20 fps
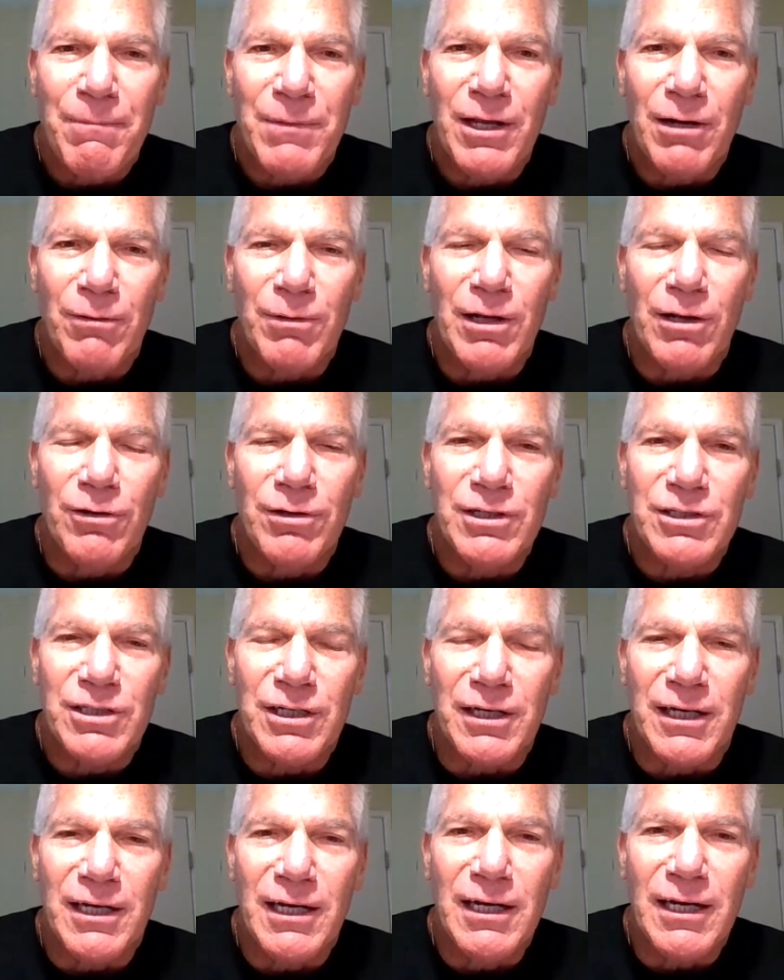We learned this
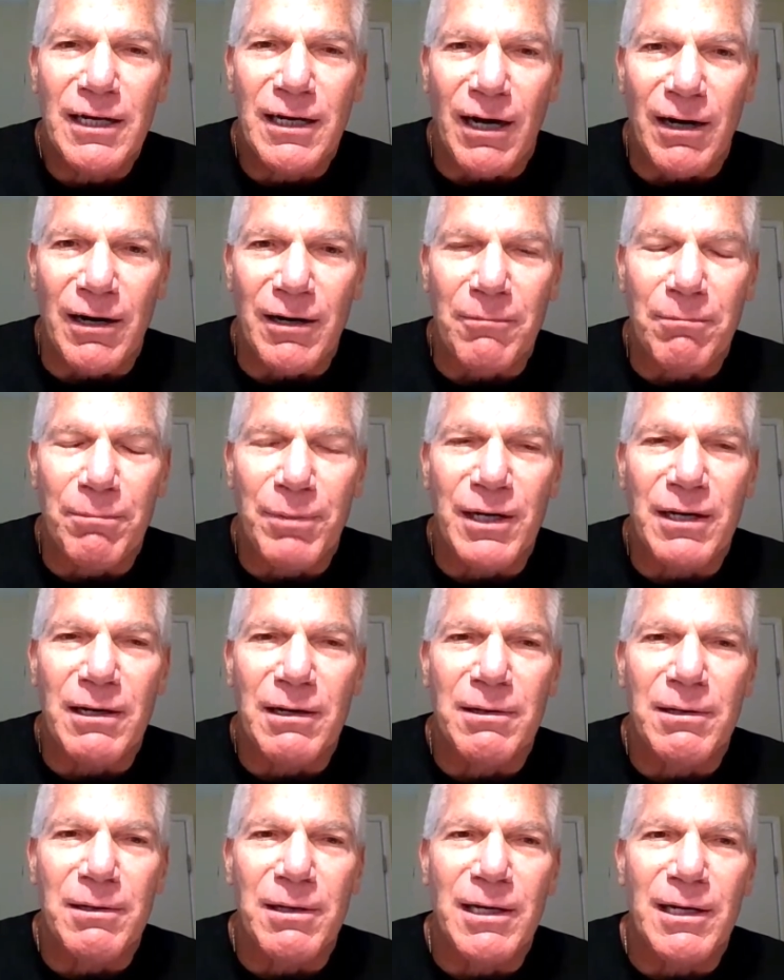in kindergarten, but
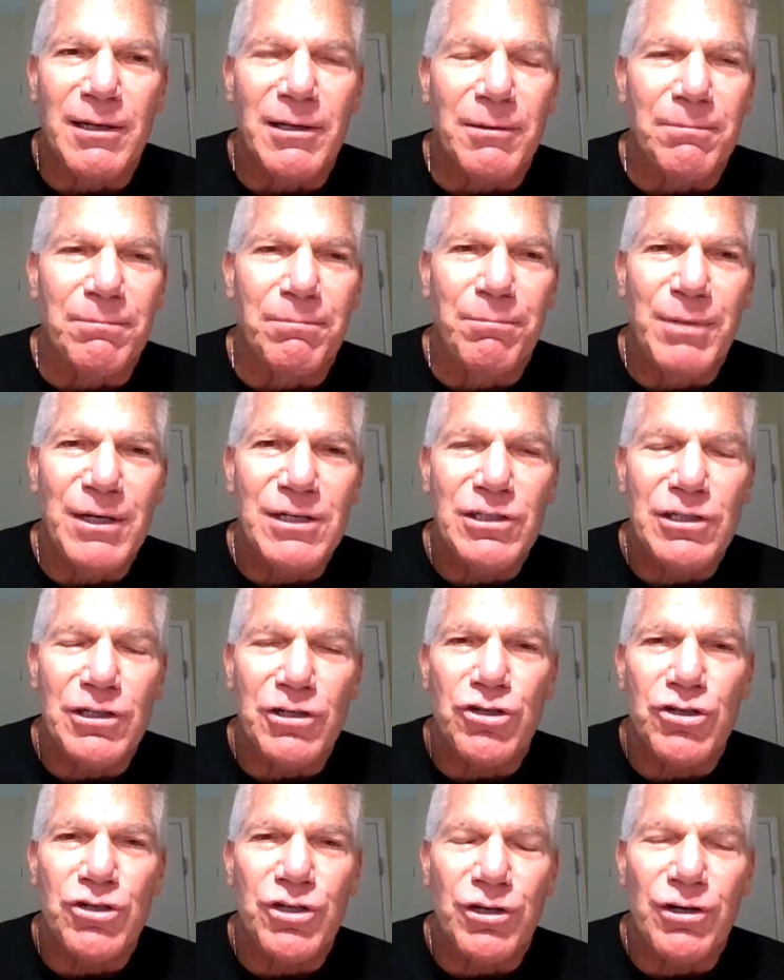in the
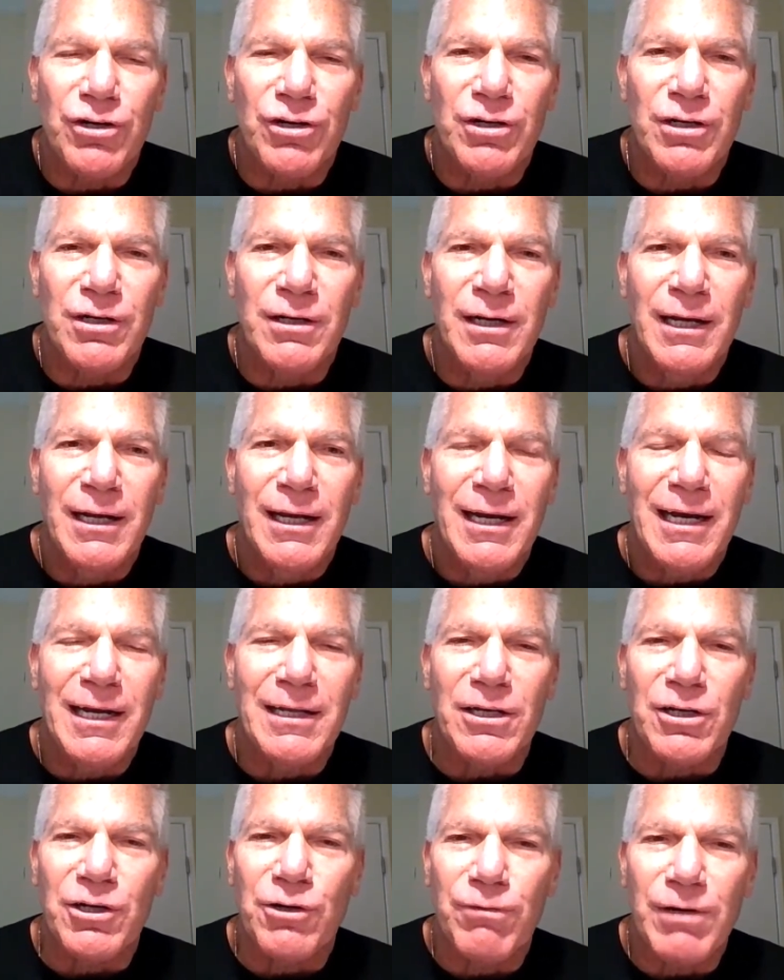business churn,
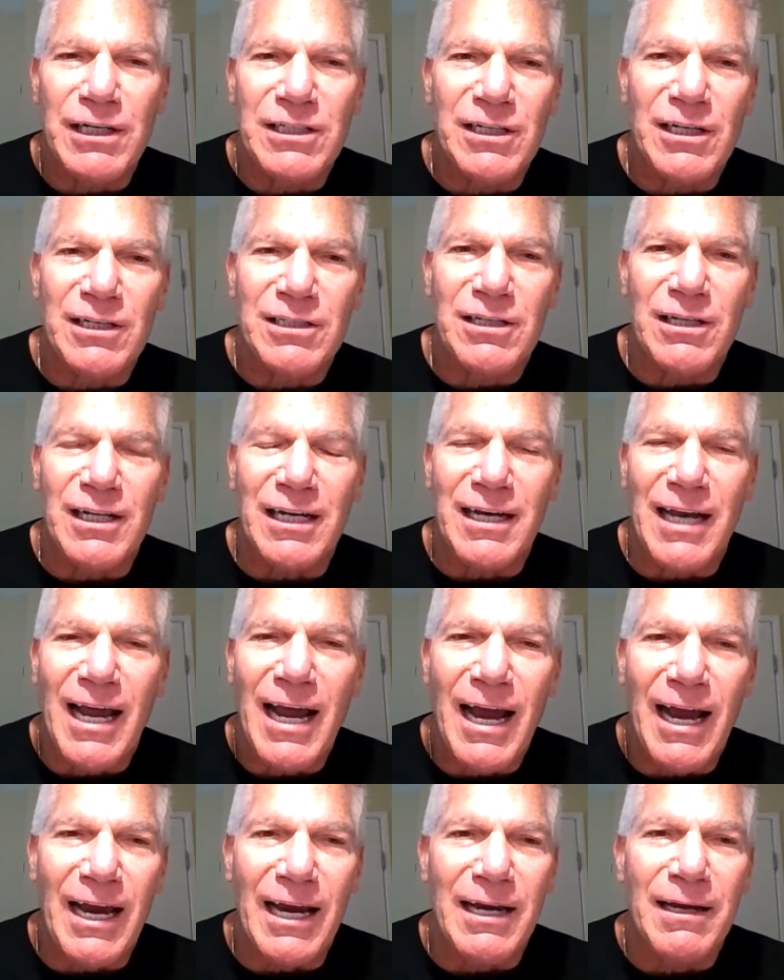in the craziness of the
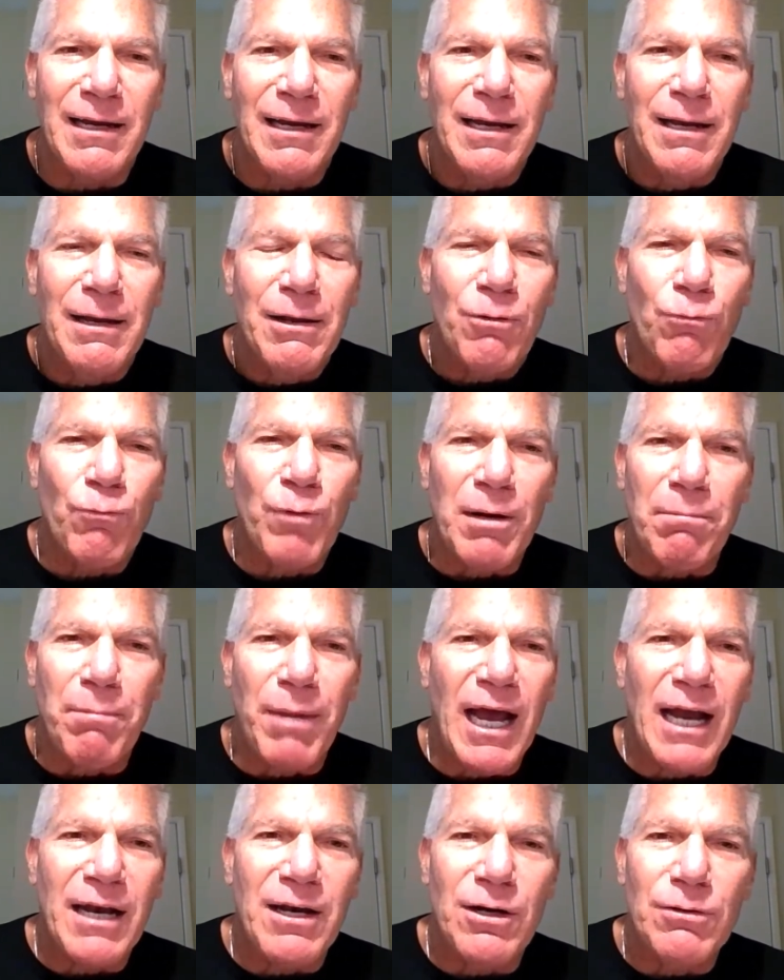day, when
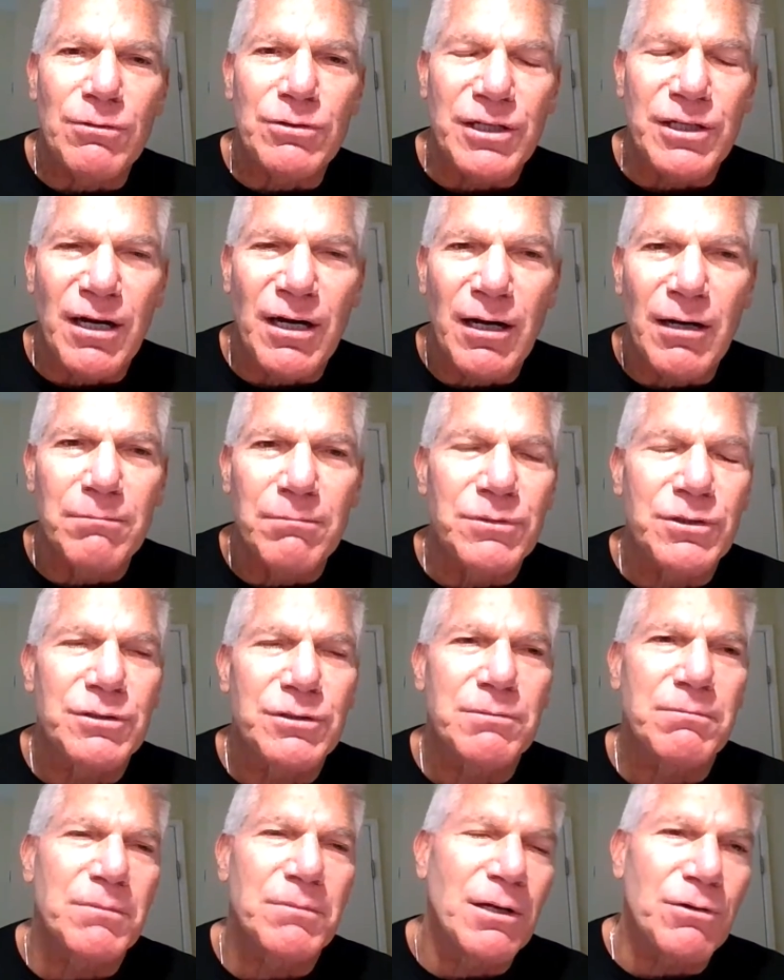bad news
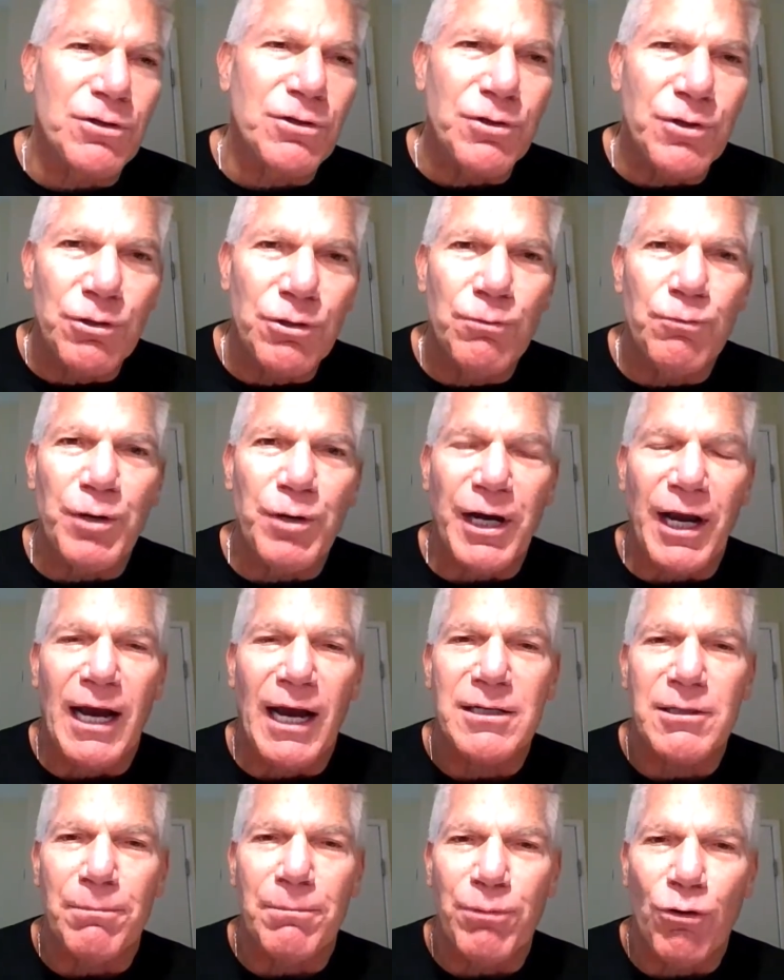comes, do you
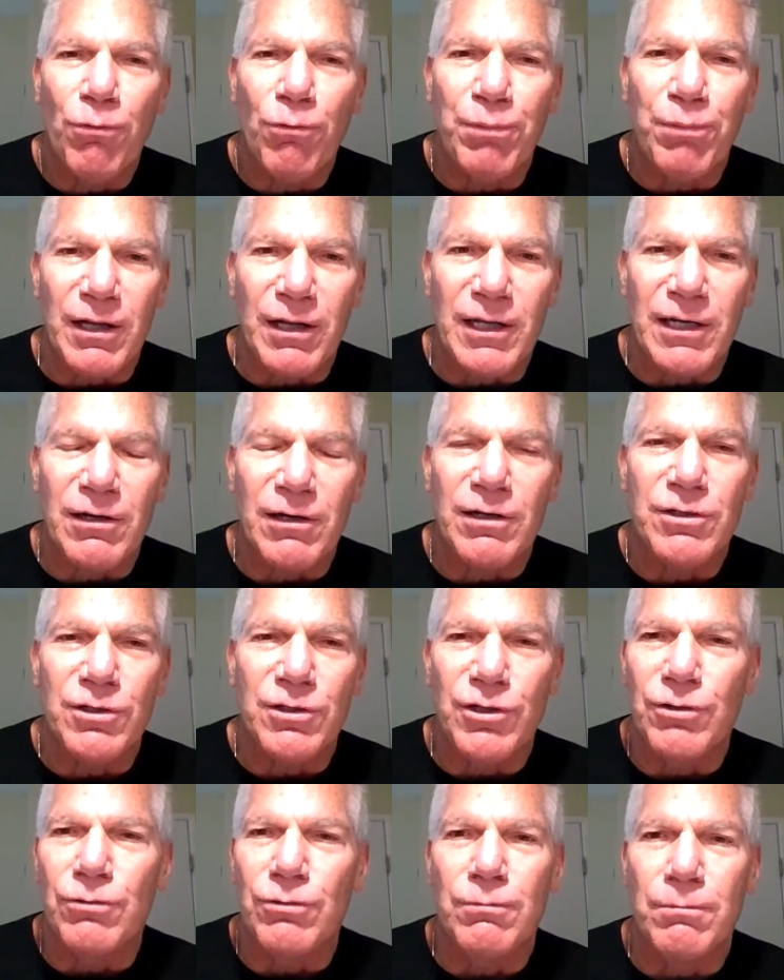react appropriately, or do
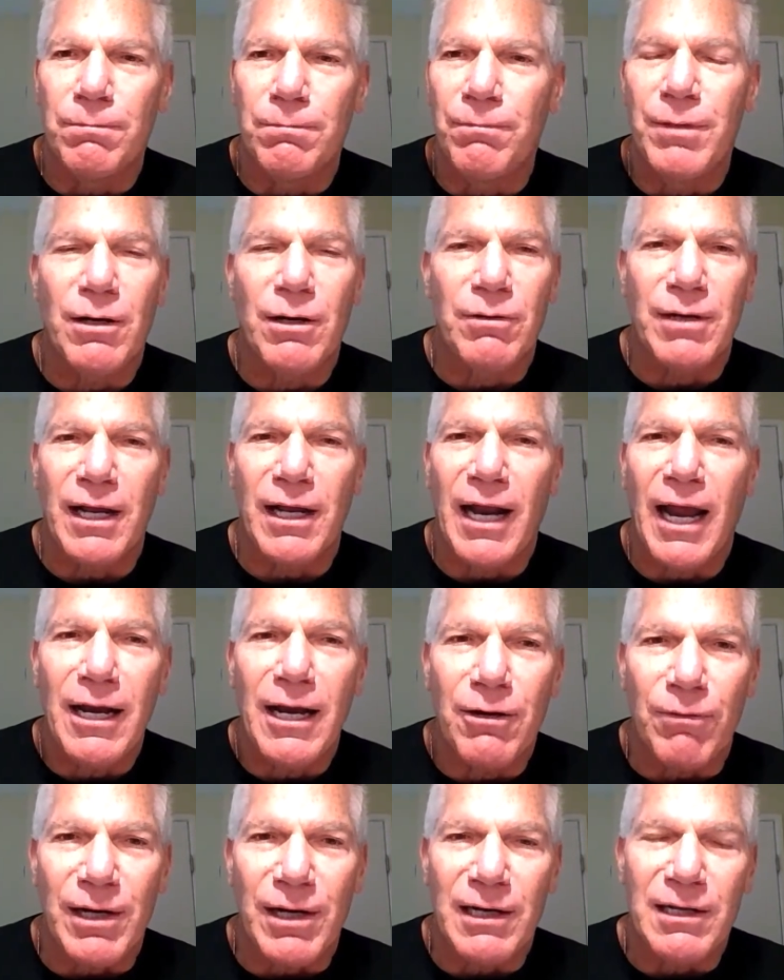you get
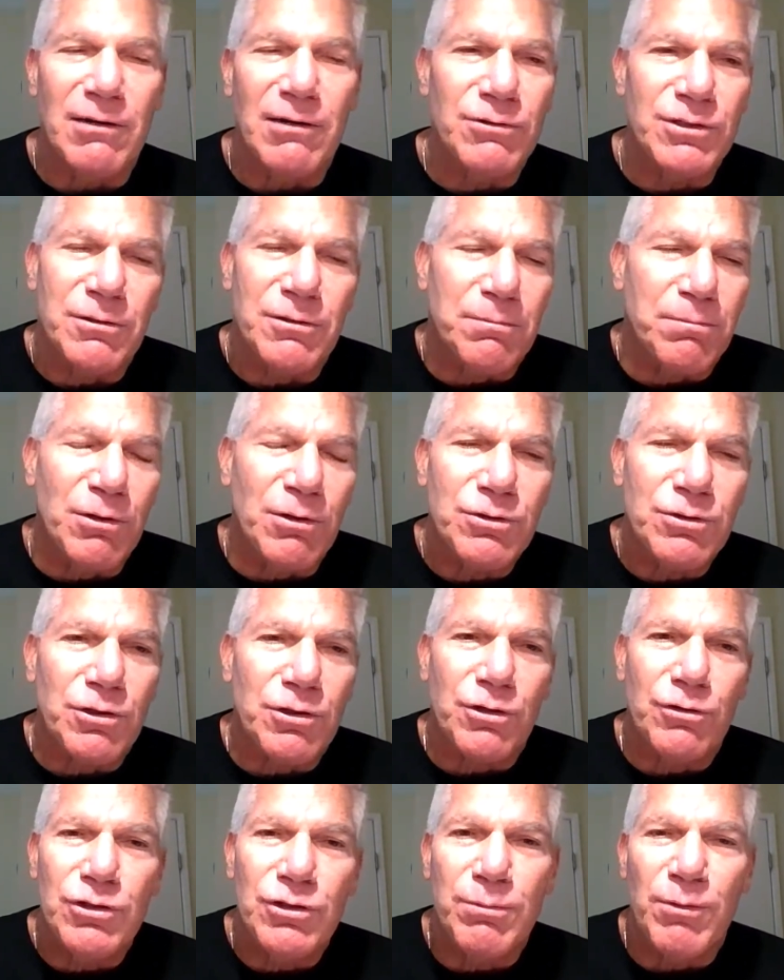angry? And those are
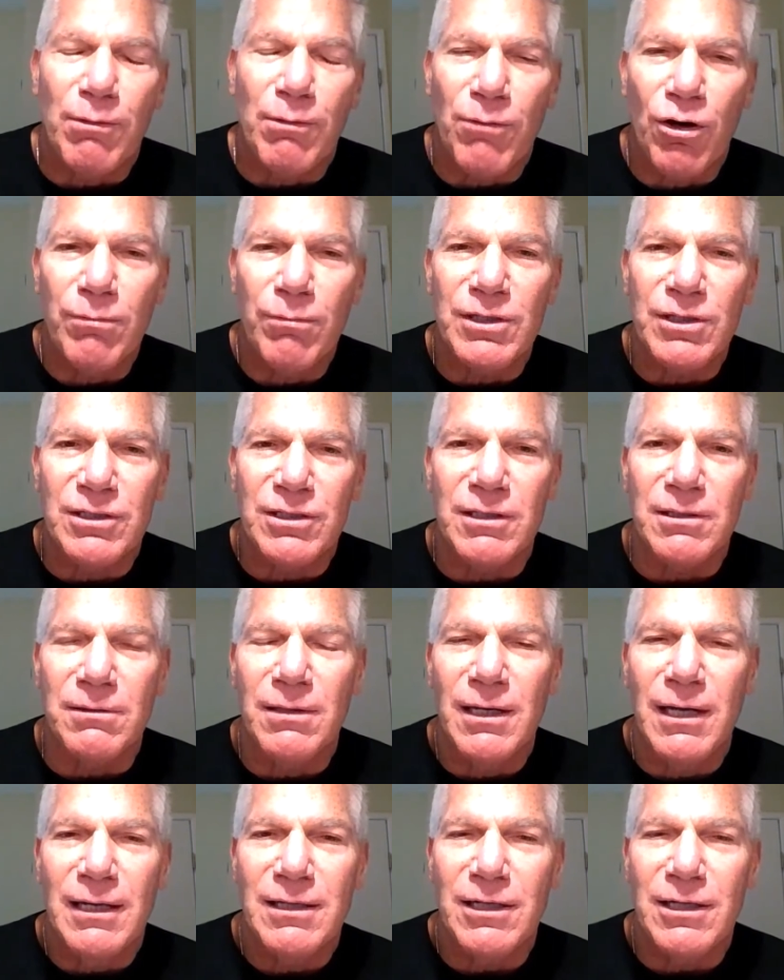crucible moments
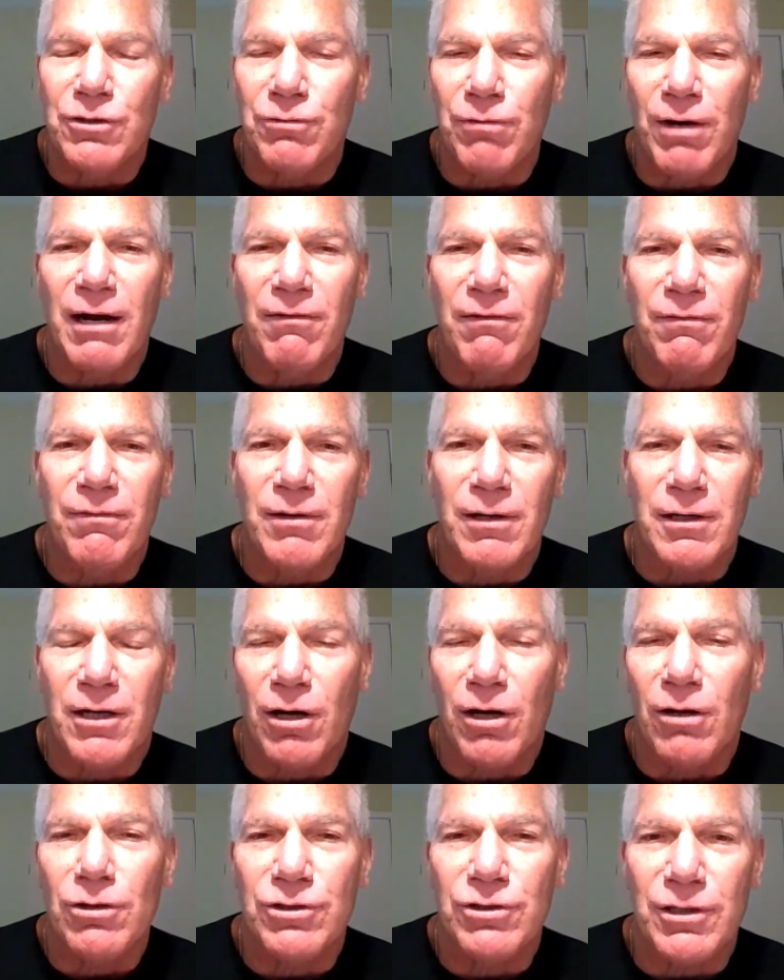that drive a
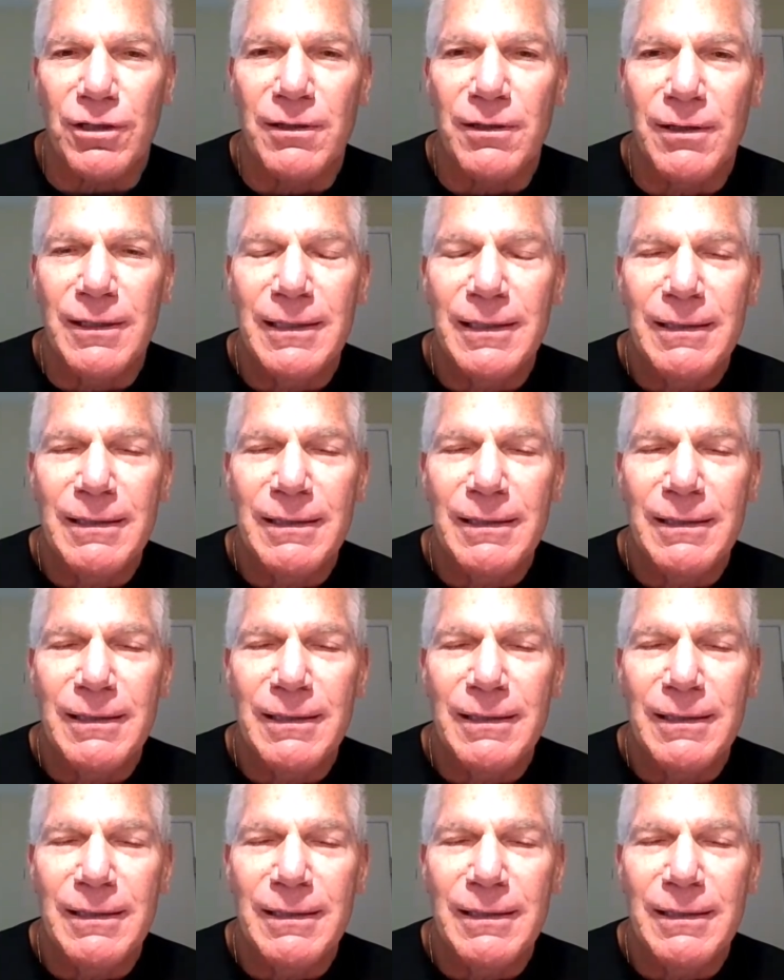culture.